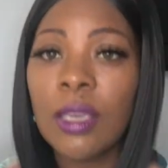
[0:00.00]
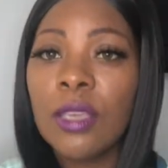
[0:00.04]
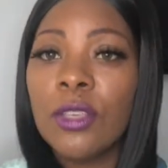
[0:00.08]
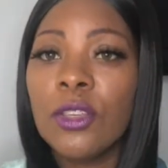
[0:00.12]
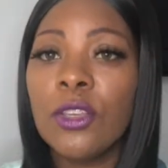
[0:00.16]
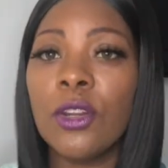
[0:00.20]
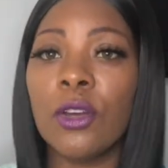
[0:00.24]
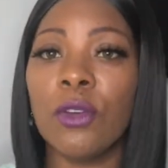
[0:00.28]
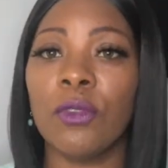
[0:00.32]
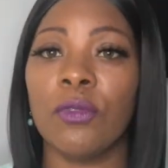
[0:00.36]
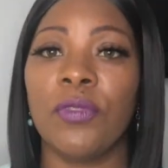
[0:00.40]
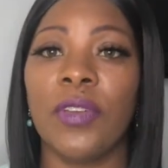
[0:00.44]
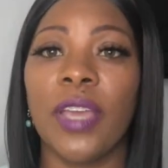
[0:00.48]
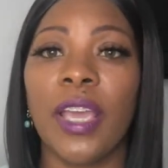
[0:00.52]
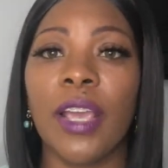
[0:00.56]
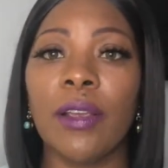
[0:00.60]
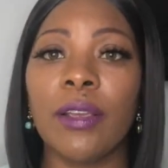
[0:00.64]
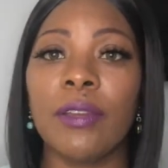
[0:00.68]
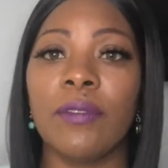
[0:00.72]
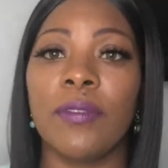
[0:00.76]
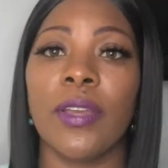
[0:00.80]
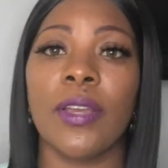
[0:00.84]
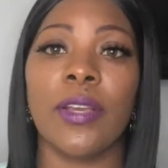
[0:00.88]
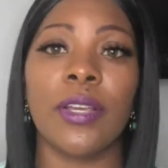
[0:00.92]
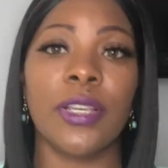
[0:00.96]
you know,
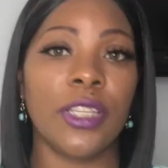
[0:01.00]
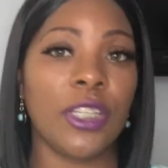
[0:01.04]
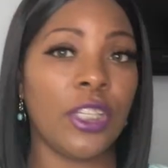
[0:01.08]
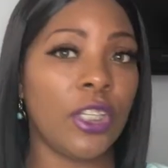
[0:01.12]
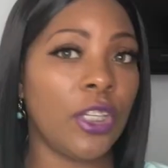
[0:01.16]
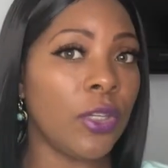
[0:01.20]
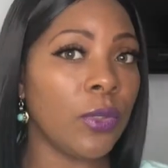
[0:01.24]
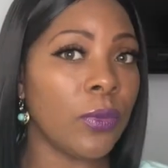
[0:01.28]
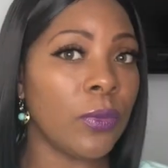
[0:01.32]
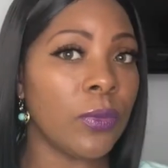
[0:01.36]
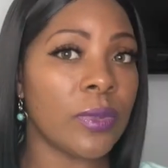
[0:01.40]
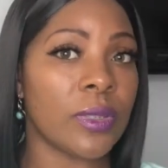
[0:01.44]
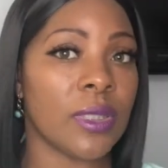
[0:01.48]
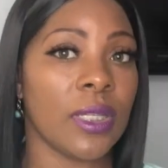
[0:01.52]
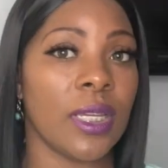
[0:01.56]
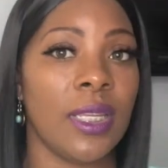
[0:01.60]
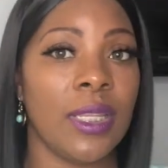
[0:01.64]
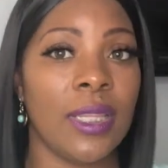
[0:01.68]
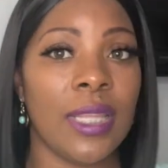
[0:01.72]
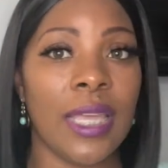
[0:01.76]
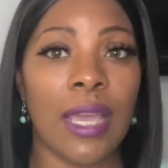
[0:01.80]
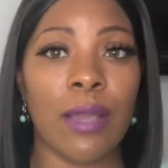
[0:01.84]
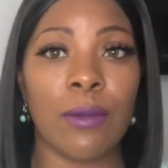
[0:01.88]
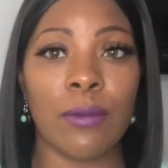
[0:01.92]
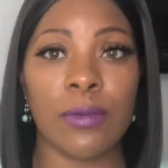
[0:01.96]
very, very cute
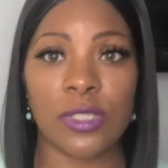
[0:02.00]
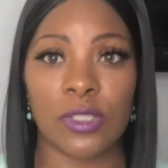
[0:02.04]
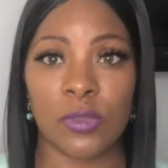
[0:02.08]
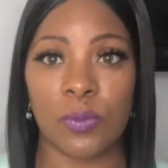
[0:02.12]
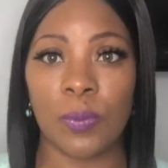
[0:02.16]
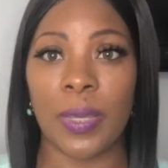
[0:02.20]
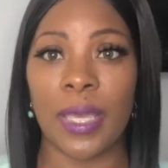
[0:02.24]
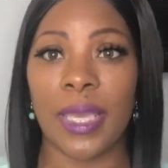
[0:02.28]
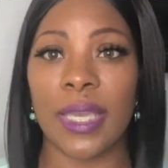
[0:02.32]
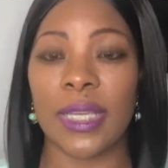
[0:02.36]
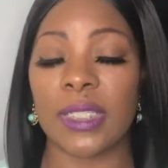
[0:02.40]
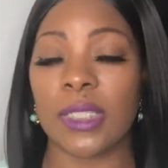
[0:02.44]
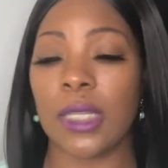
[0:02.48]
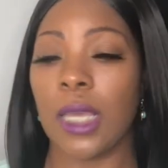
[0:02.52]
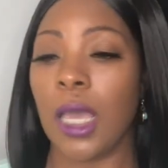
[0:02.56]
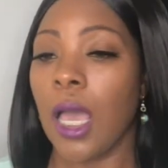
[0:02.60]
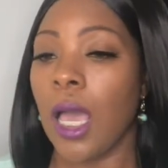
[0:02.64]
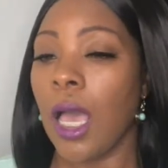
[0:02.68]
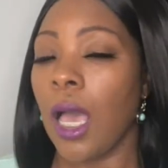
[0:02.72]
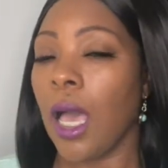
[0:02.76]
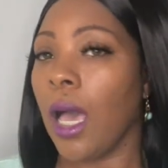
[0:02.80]
in that respect.